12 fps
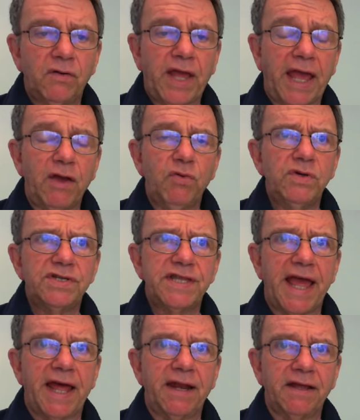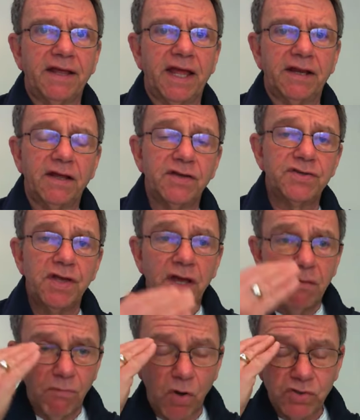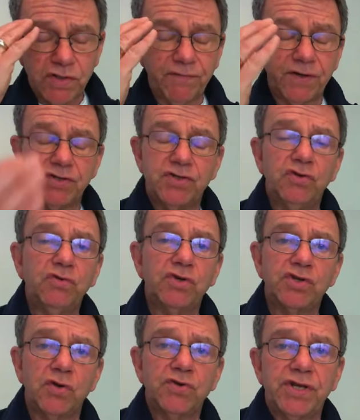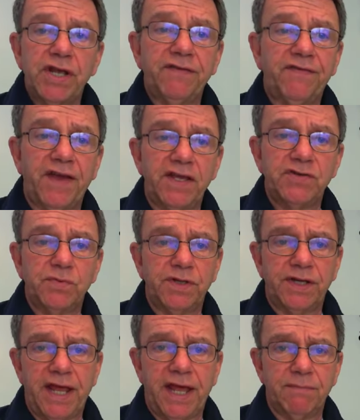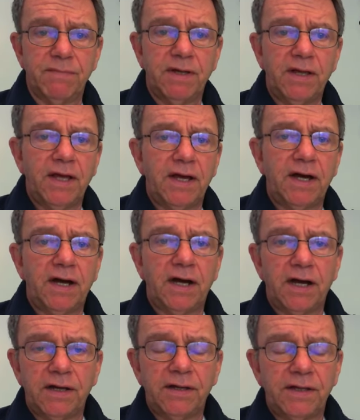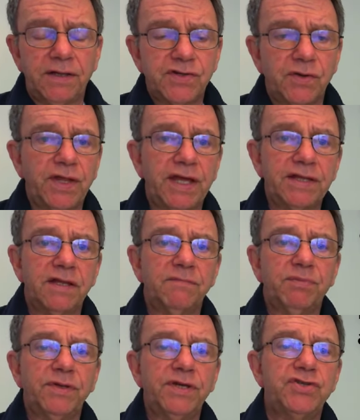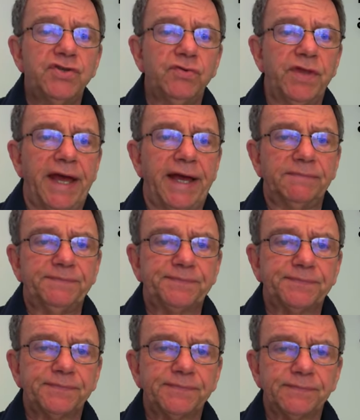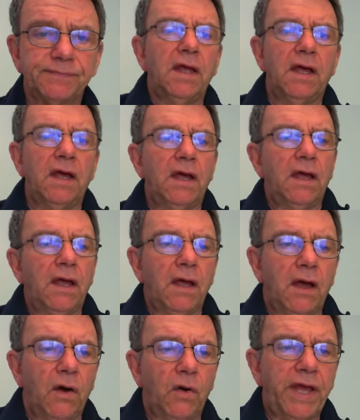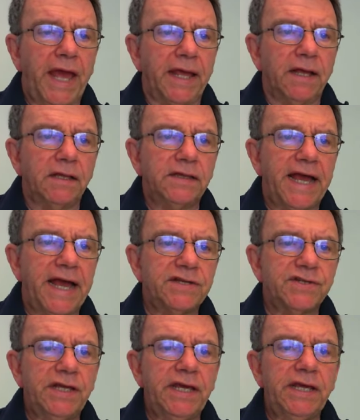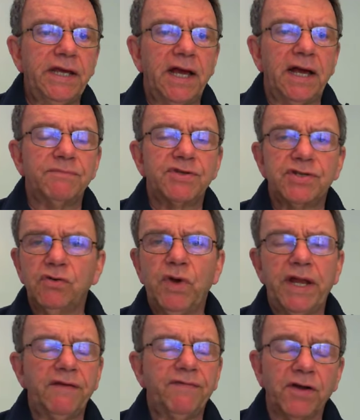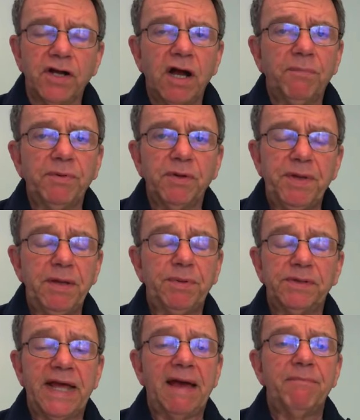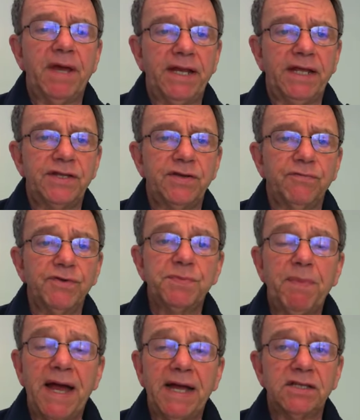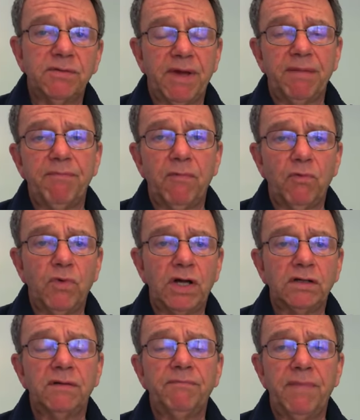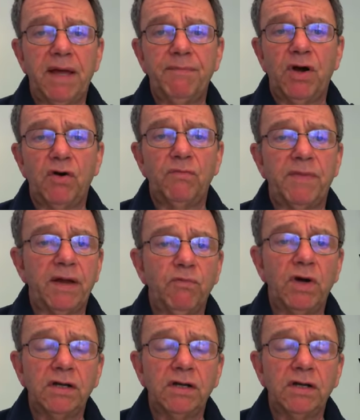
Okay, who is that again? Because most of us do associate a face with a name, and so that please do that. Okay, lastly, I'm still waiting for a couple of people, not many, to respond to my welcome memo. My